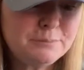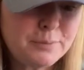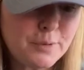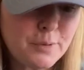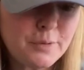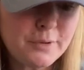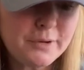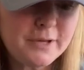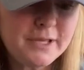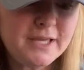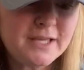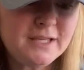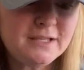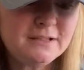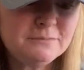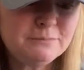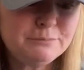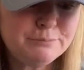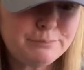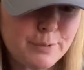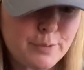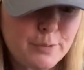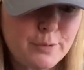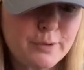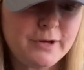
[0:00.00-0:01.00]

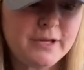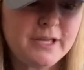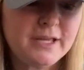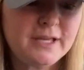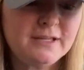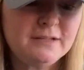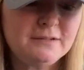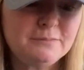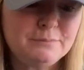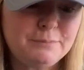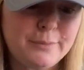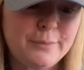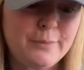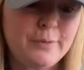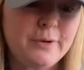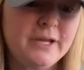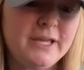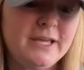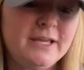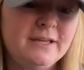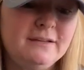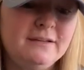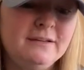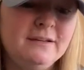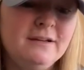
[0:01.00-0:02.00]
boing, boing,
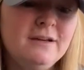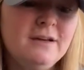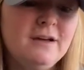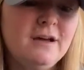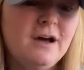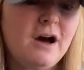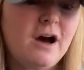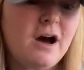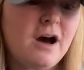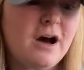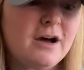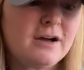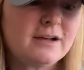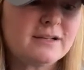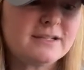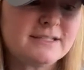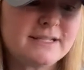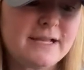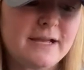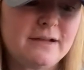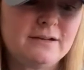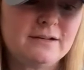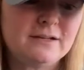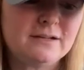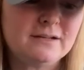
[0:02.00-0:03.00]
boing. Og
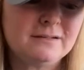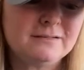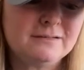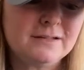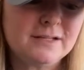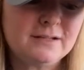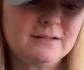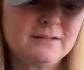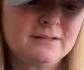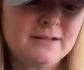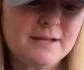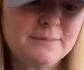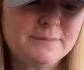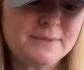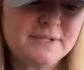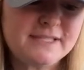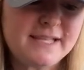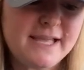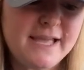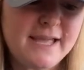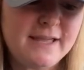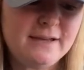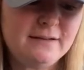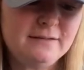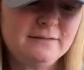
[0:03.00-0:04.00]
sounded a little
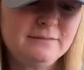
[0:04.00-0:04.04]
upset.